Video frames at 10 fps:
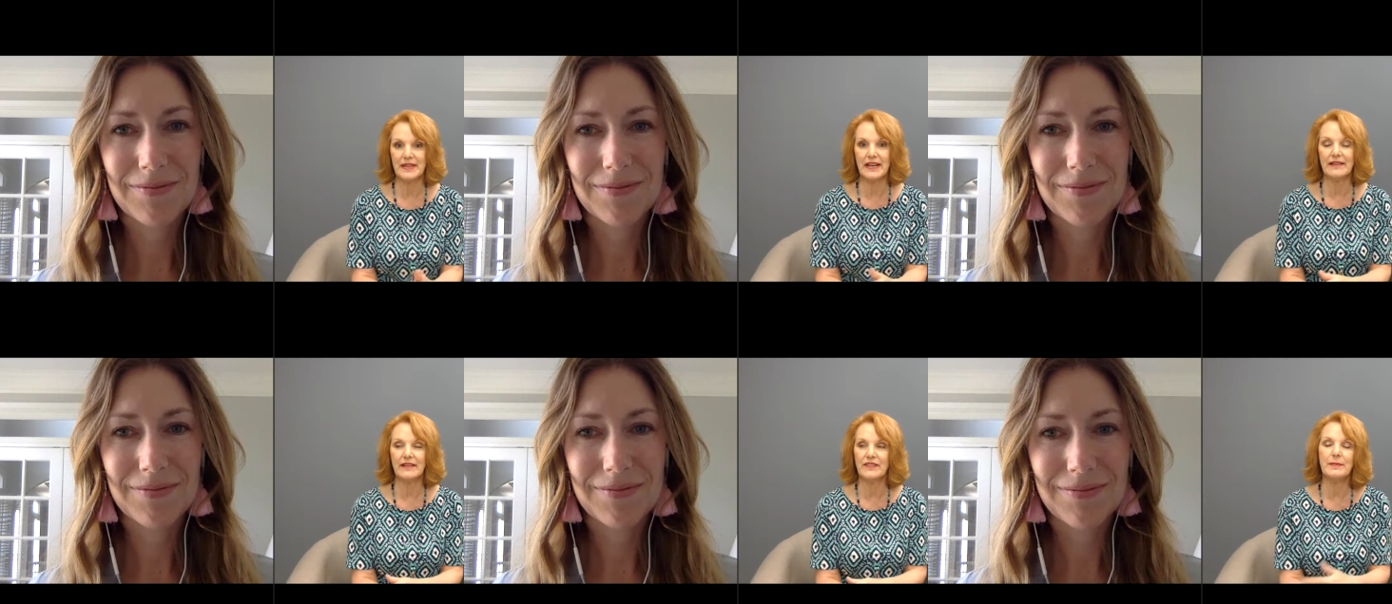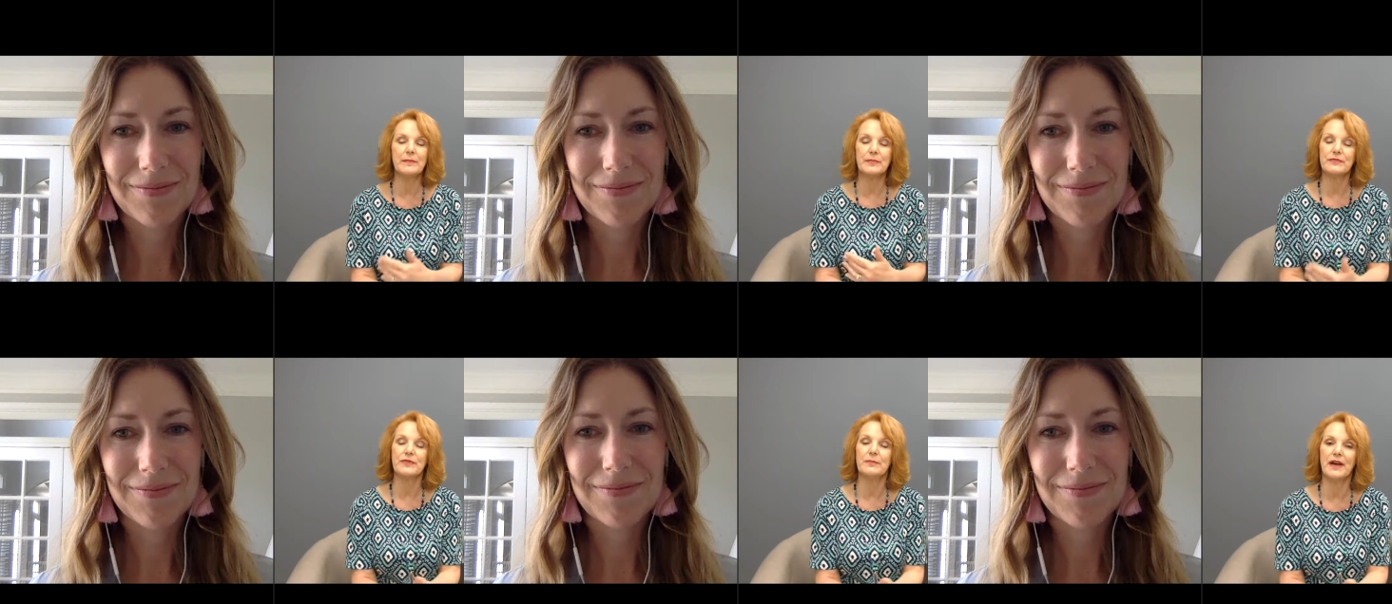Speaker 1: I mean, I, I remember
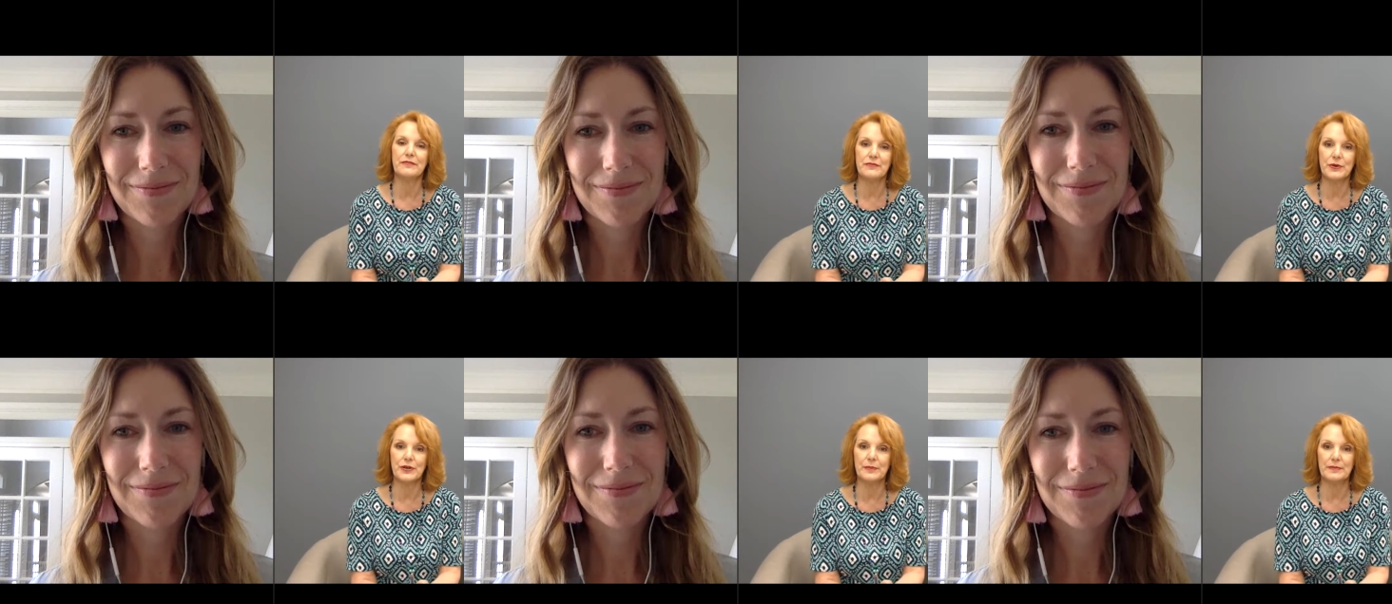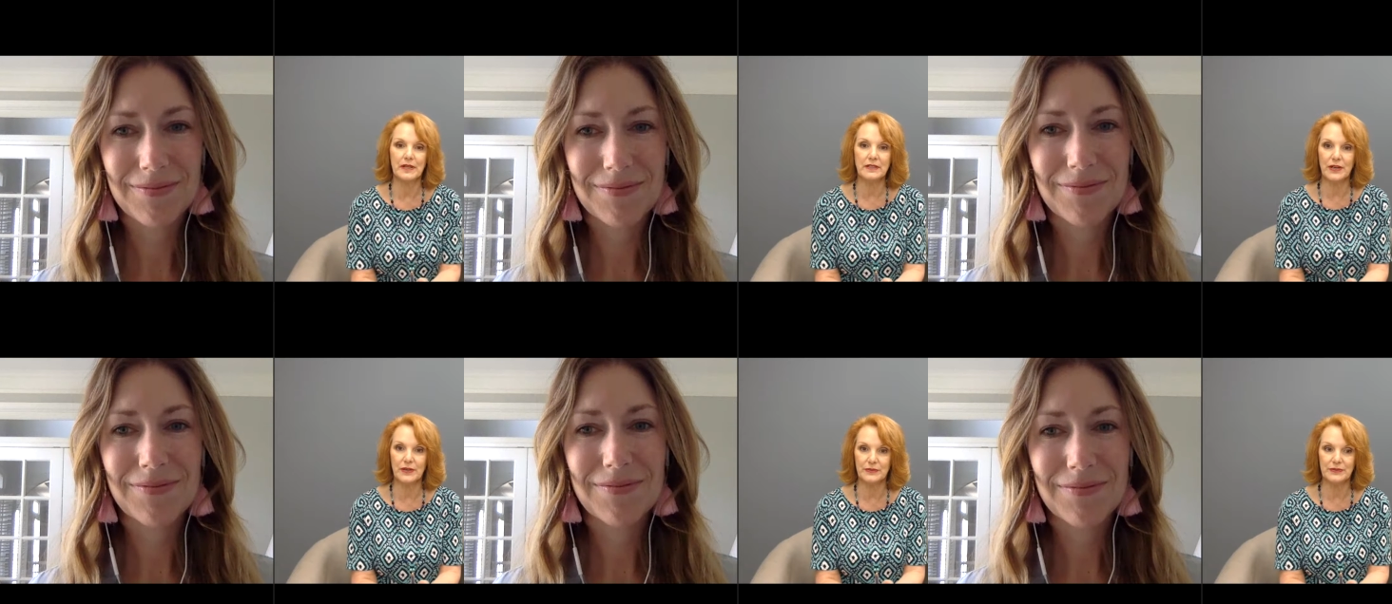from my forum
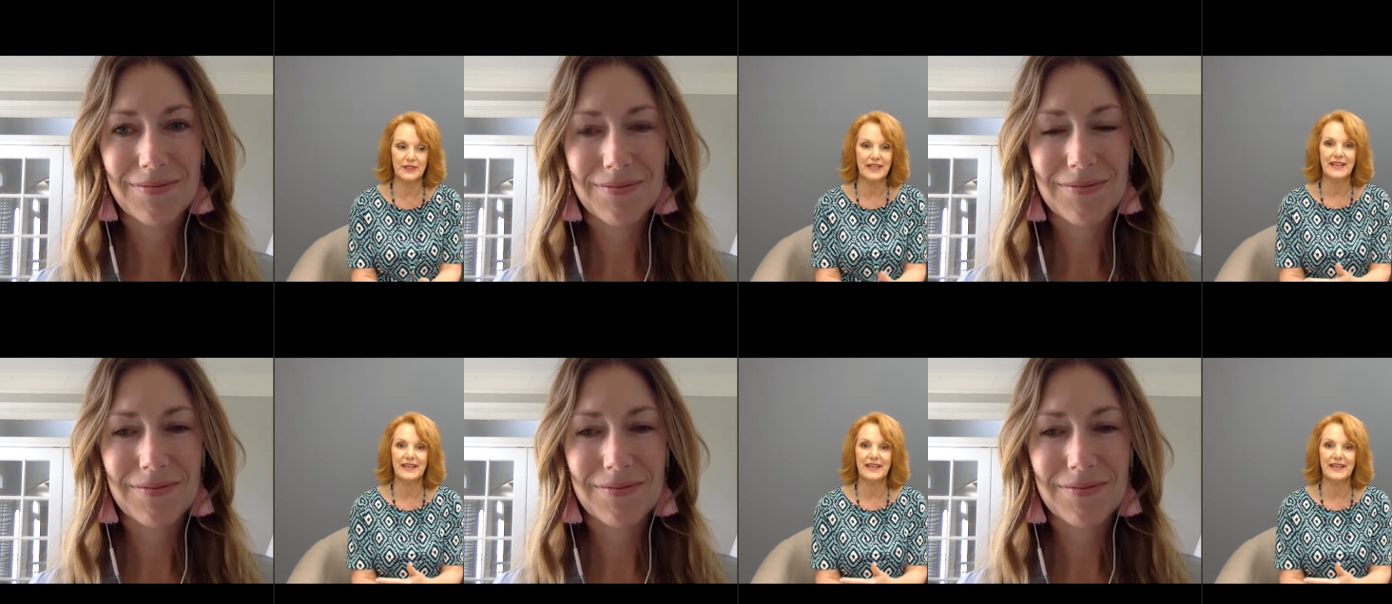alone,